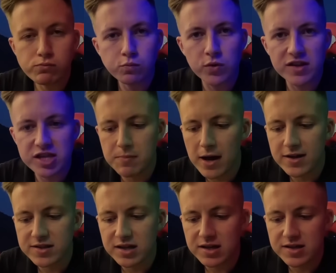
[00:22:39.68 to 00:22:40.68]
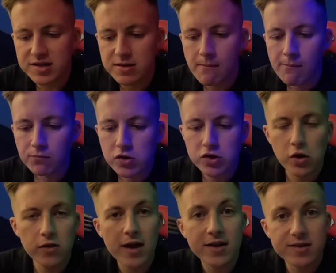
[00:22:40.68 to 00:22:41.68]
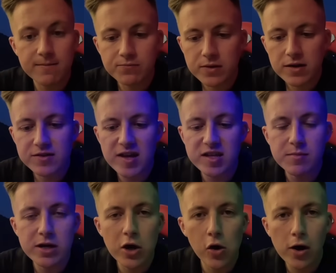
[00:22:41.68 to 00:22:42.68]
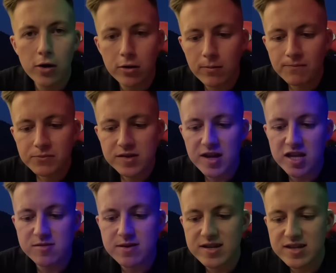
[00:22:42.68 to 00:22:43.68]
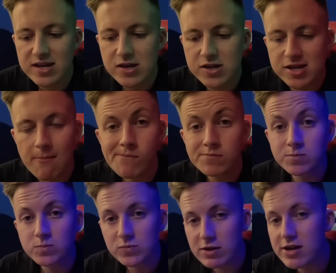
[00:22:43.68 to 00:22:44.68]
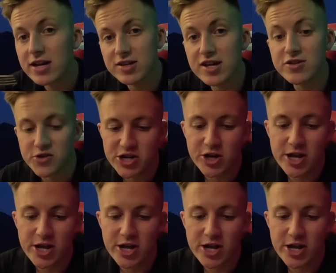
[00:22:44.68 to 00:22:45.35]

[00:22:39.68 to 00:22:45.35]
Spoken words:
with spices. It's got like sesame oil, sesame seeds. It tastes really